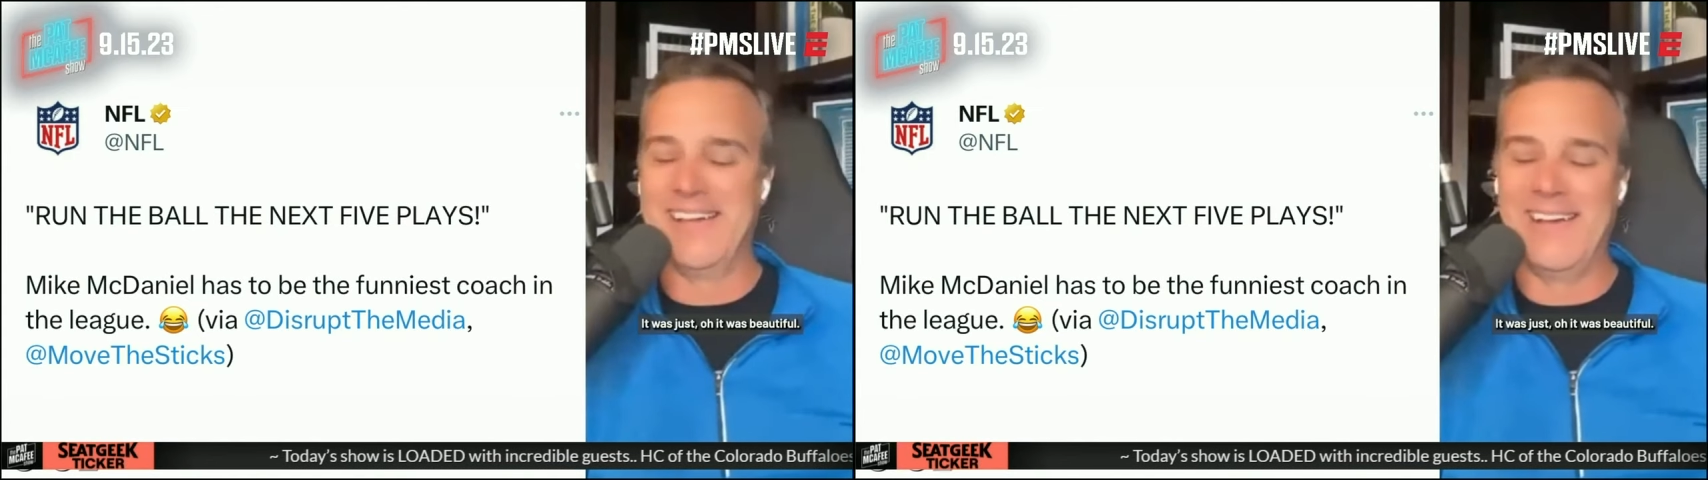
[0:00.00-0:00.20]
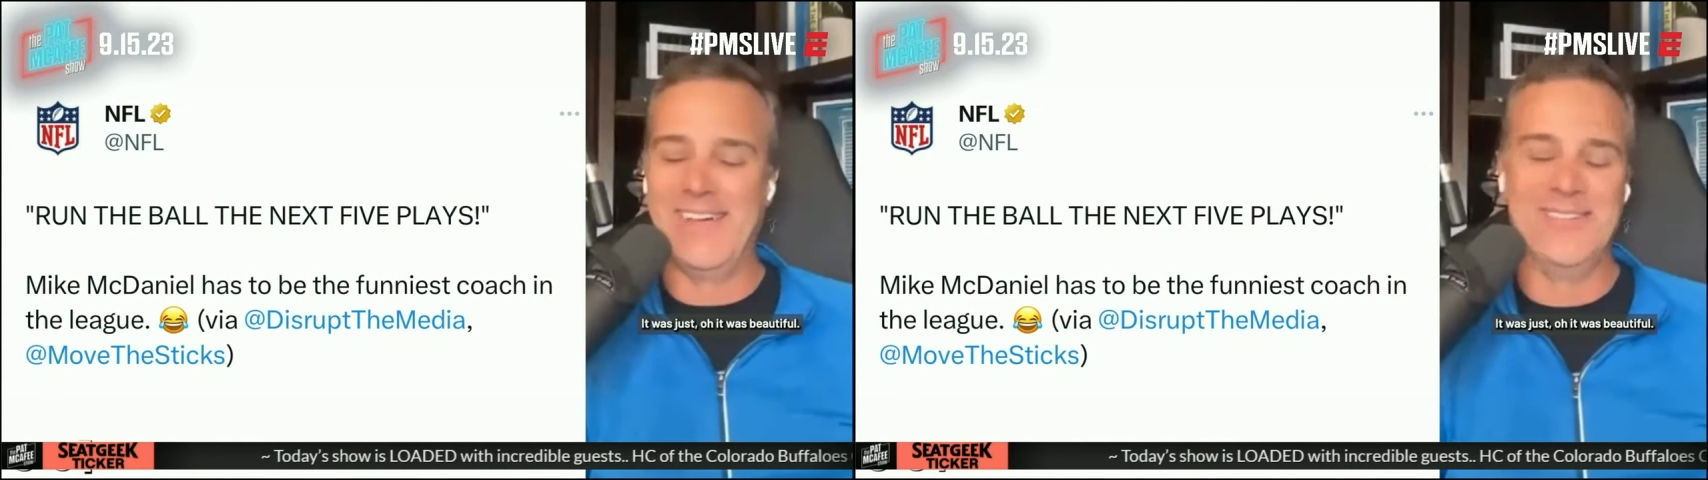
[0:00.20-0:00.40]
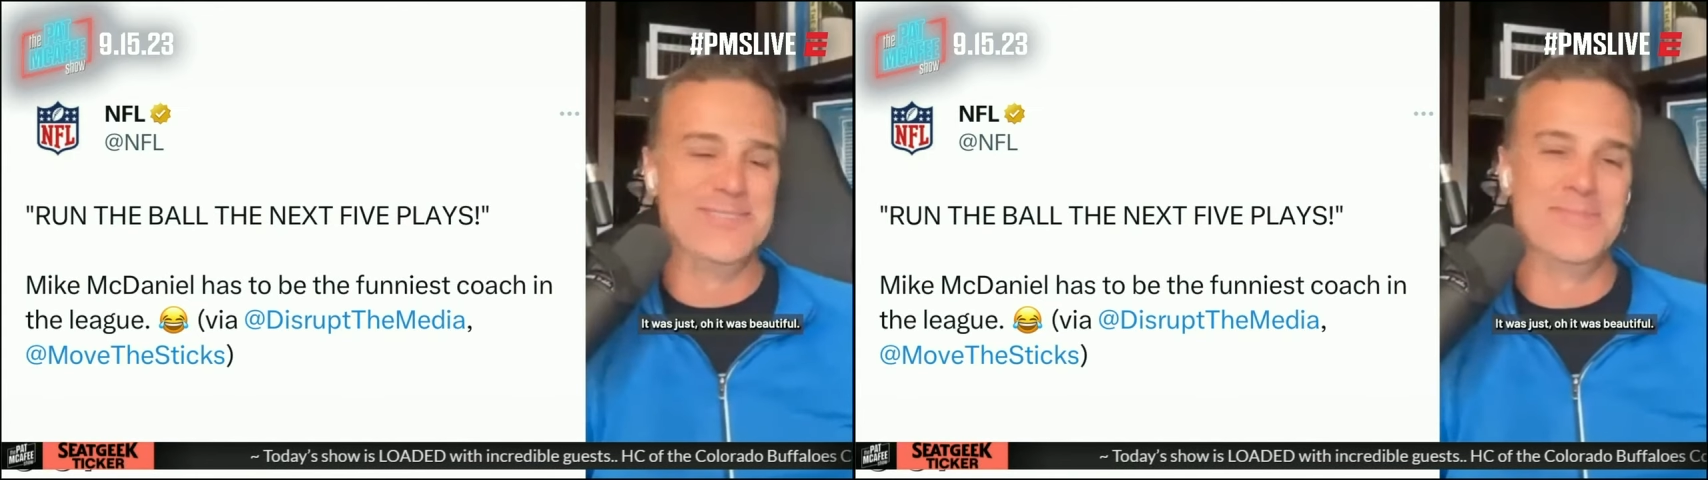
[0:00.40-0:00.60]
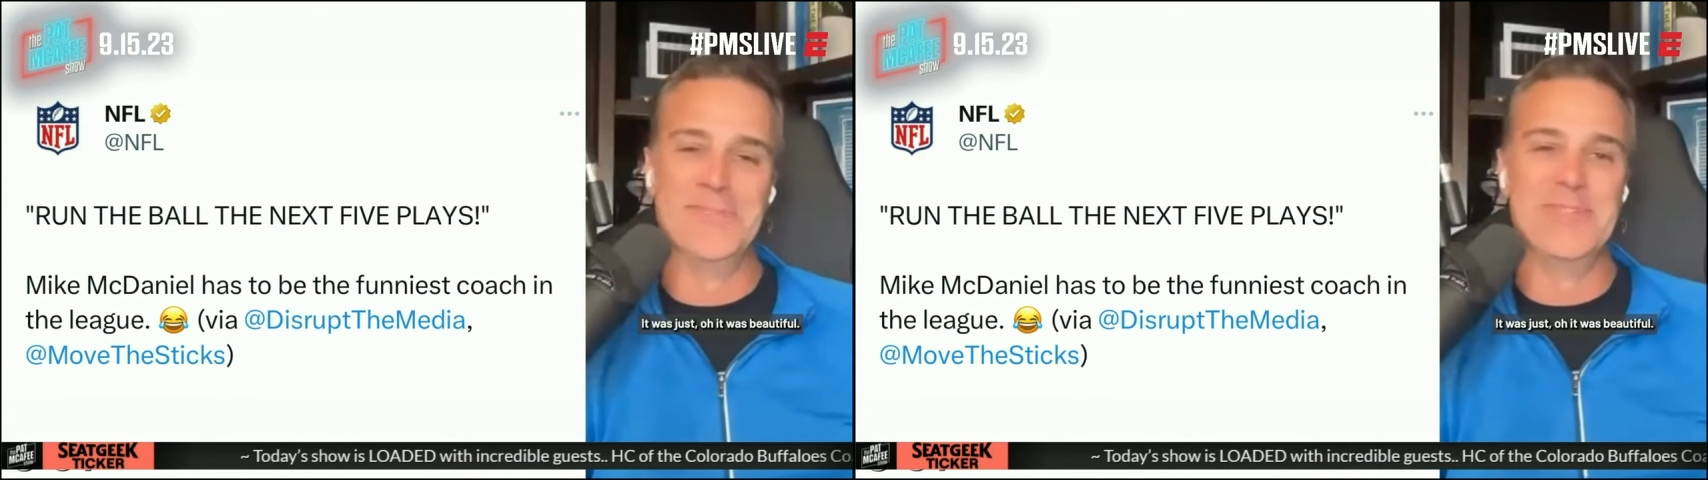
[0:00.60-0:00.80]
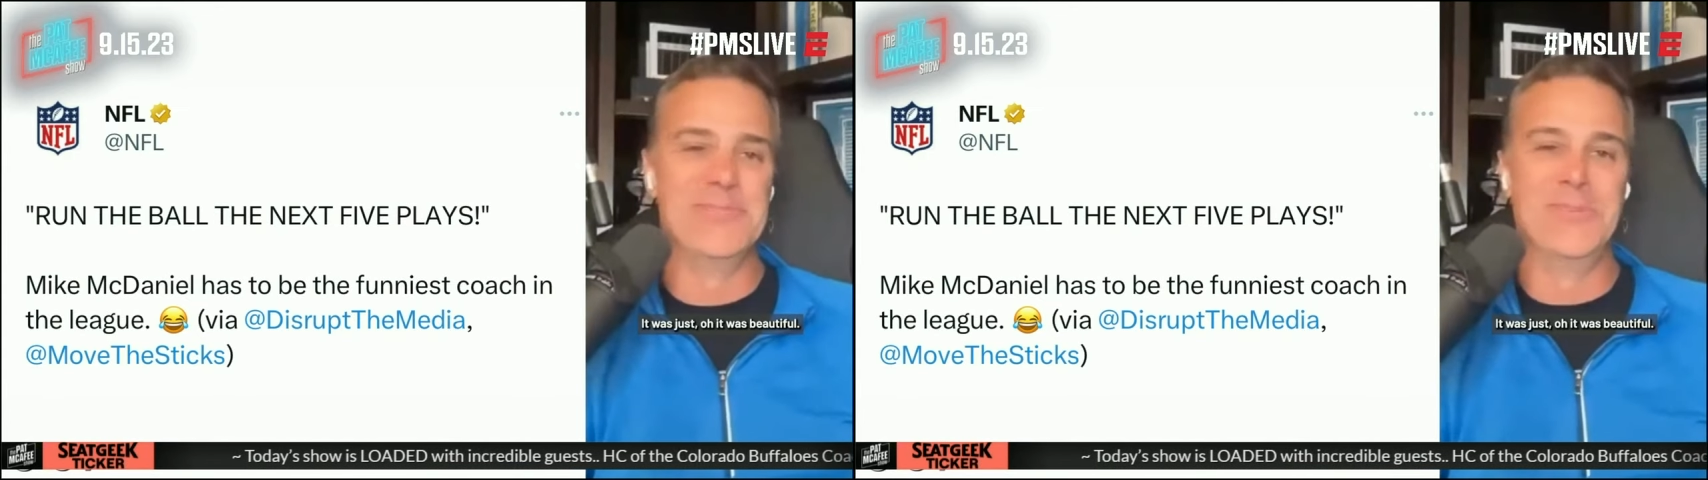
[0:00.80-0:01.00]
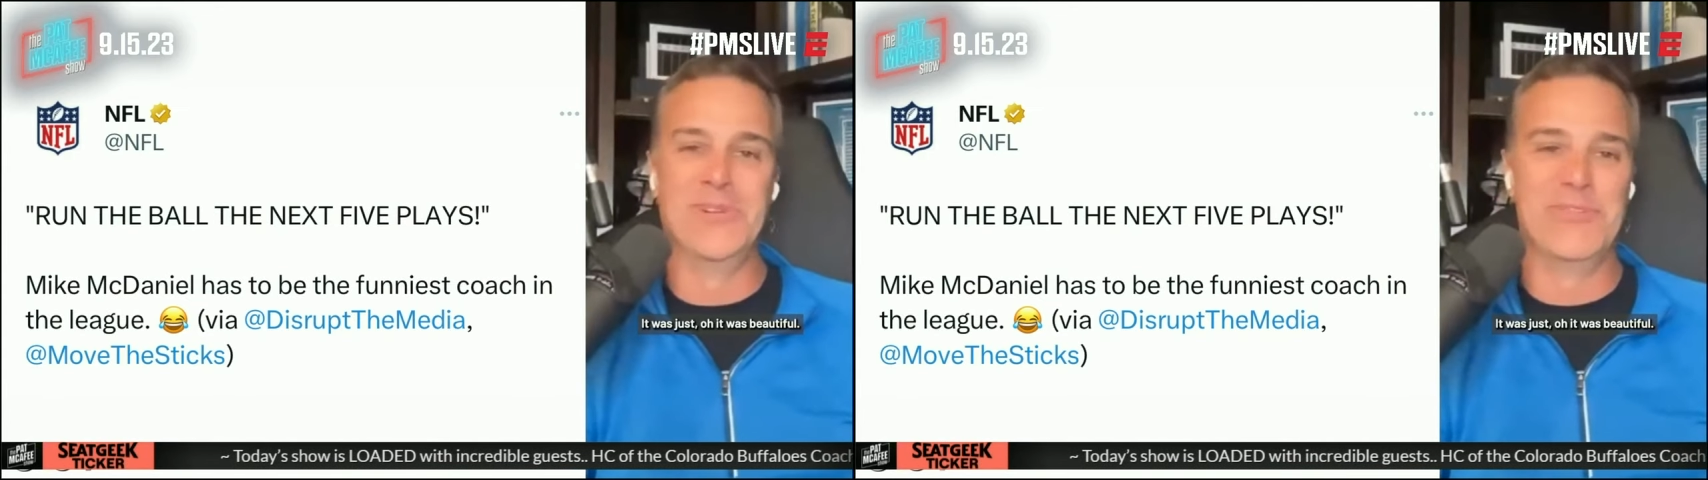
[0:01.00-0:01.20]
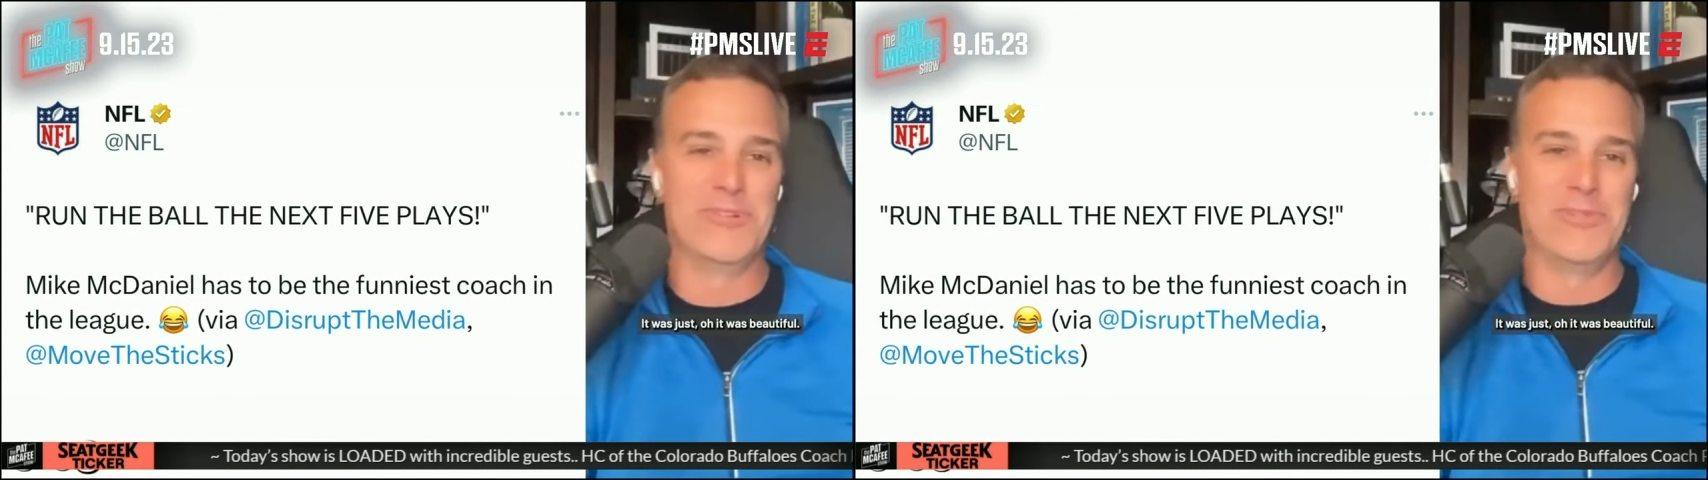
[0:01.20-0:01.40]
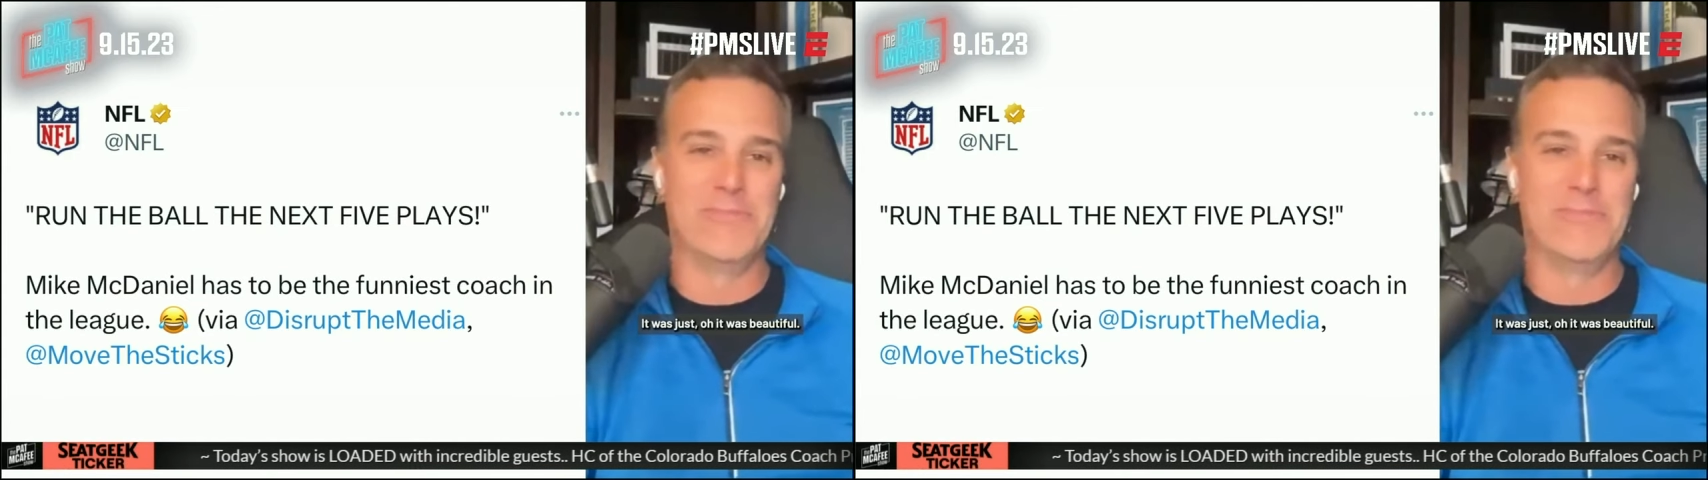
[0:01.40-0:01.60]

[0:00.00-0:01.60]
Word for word: oh, it was, it was beautiful. Move